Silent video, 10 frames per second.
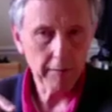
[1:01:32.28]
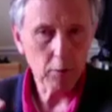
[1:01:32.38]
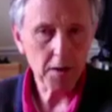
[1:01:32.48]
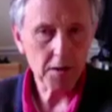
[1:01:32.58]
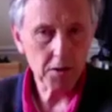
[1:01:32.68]
of
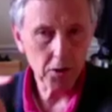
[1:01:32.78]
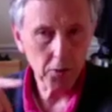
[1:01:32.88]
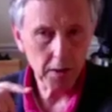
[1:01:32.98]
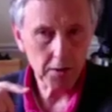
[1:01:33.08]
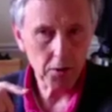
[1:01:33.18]
what it's
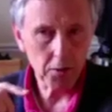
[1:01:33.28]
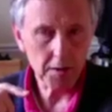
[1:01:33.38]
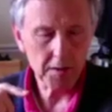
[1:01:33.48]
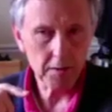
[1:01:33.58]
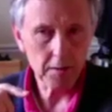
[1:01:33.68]
doing to
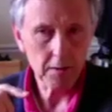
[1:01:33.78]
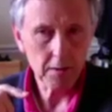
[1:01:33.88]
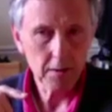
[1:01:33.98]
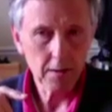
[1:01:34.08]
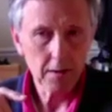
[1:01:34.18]
us
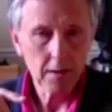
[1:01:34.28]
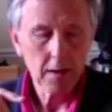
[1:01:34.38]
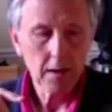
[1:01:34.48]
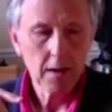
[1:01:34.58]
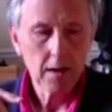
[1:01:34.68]

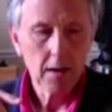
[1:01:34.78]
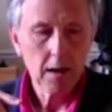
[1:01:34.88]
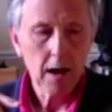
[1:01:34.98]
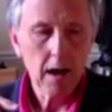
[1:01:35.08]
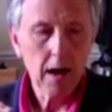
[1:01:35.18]

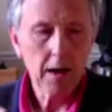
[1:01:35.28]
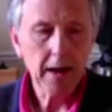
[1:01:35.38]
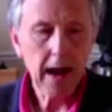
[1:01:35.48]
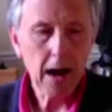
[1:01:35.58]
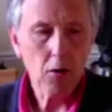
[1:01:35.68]
and
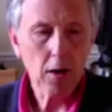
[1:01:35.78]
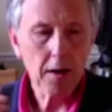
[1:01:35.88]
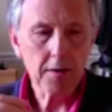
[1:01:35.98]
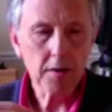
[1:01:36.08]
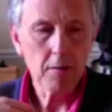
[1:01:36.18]
how
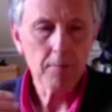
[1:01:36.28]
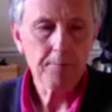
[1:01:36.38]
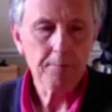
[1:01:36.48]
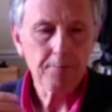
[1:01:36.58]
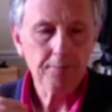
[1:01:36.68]
it,
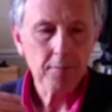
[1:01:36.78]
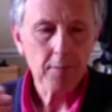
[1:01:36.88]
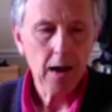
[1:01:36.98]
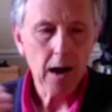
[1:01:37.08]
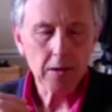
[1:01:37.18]

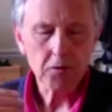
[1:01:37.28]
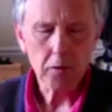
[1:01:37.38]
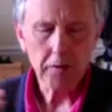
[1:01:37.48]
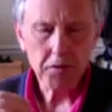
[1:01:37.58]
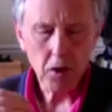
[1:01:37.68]
our sort
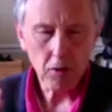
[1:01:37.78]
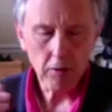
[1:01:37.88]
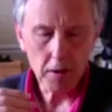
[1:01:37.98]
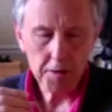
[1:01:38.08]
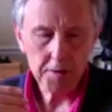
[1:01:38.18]
of
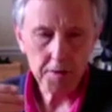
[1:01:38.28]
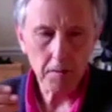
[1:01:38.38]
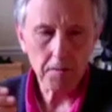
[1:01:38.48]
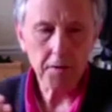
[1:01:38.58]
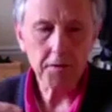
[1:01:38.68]
tolerance
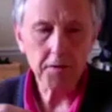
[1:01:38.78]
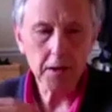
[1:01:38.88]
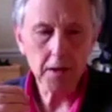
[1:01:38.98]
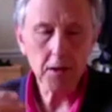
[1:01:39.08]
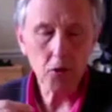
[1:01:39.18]
of the
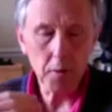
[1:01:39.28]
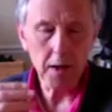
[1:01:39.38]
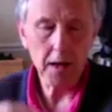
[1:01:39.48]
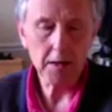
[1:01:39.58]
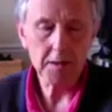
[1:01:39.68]

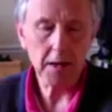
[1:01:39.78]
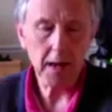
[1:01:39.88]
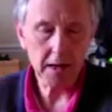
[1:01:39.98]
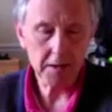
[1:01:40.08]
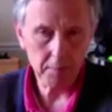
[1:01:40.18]
dehumanizing
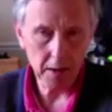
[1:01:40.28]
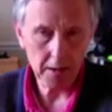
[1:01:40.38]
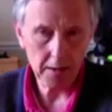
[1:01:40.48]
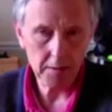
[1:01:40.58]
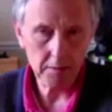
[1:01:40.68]

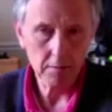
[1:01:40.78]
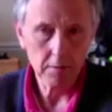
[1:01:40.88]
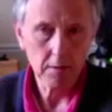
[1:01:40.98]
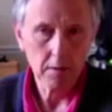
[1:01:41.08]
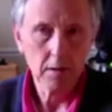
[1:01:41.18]
aspects
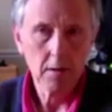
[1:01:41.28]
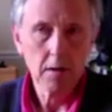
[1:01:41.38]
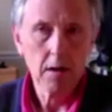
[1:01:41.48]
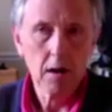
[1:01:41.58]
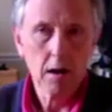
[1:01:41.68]

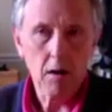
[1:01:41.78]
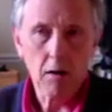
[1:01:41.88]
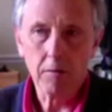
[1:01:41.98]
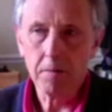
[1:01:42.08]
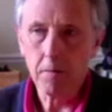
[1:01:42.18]

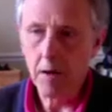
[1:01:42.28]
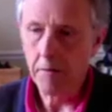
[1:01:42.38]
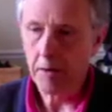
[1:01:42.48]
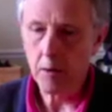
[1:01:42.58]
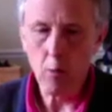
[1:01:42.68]
of
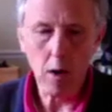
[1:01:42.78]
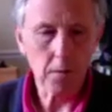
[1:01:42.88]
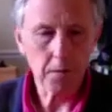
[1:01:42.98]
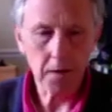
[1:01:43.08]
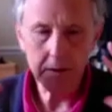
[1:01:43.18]
living in a world
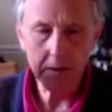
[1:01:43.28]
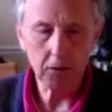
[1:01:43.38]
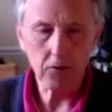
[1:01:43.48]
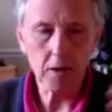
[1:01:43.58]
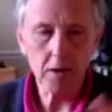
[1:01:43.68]
that is
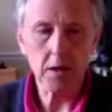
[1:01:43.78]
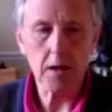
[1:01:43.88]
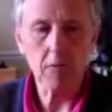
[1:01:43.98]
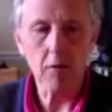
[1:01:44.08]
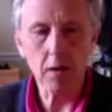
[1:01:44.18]

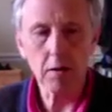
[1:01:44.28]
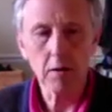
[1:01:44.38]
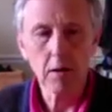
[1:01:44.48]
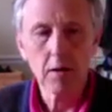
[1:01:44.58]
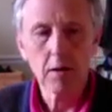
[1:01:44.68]
increasingly run
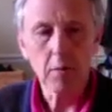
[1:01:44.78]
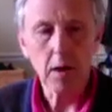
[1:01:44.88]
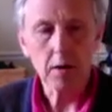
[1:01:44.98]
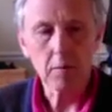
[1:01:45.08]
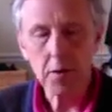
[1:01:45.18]
by
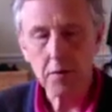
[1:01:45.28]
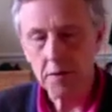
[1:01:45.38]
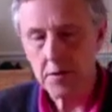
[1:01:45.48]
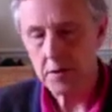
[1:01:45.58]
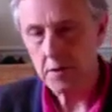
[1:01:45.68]
computer
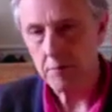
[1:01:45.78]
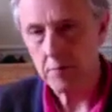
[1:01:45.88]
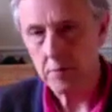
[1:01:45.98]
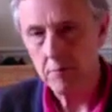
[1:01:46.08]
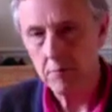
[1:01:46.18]
systems.